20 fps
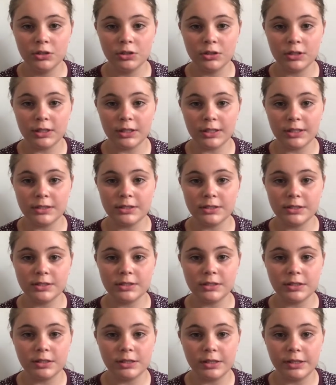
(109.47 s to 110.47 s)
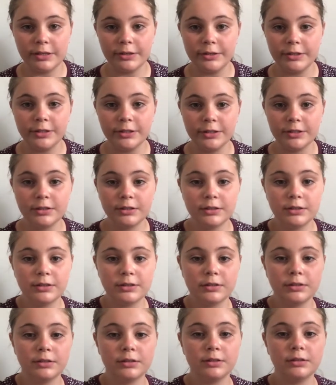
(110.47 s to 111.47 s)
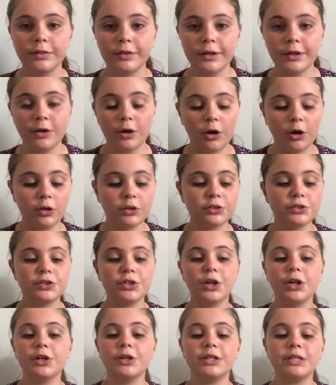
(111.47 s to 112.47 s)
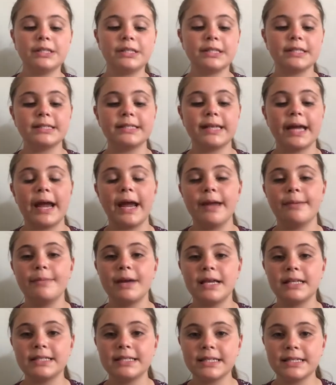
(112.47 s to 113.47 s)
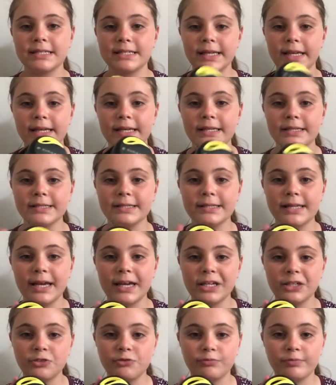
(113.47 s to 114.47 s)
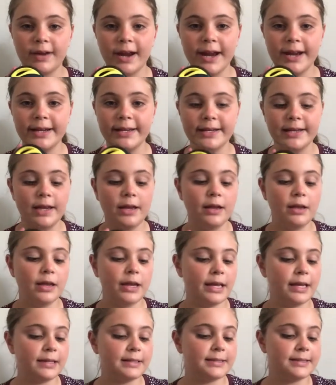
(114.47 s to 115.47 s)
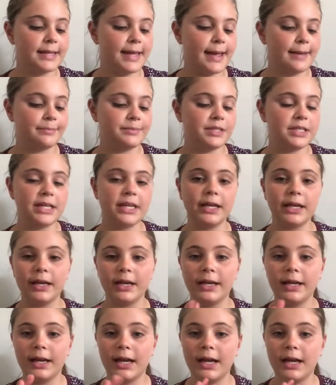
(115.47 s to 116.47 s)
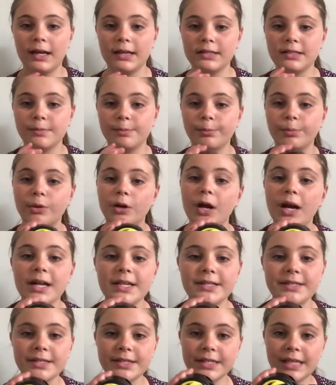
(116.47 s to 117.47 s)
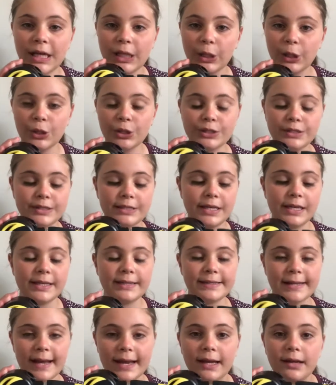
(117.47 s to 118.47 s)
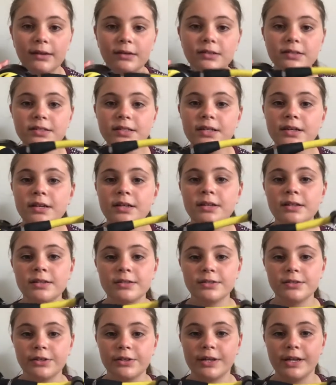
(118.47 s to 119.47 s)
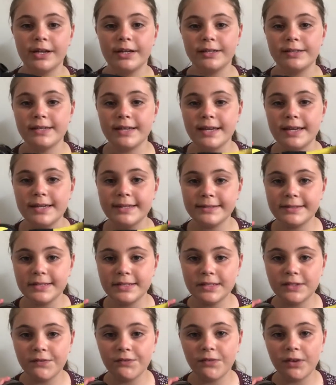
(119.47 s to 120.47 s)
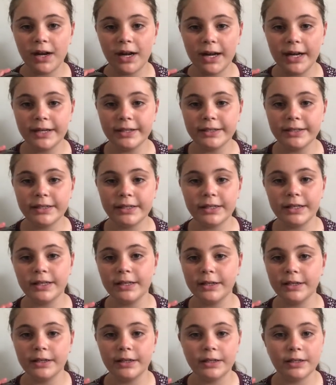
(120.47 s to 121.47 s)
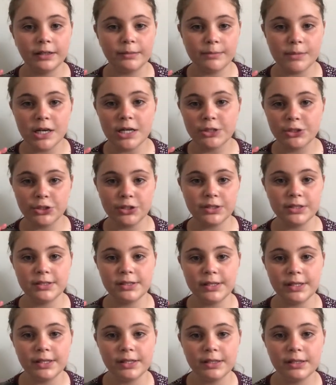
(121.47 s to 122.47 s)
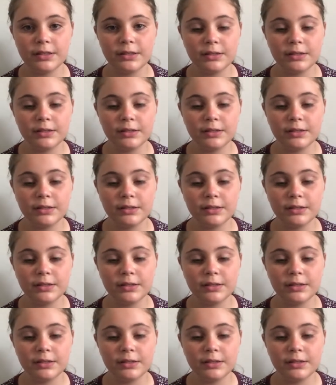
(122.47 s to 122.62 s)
it to clear it. The octo is the same as the second stage reg, except it has bright yellow details, so it is easy to find in an emergency.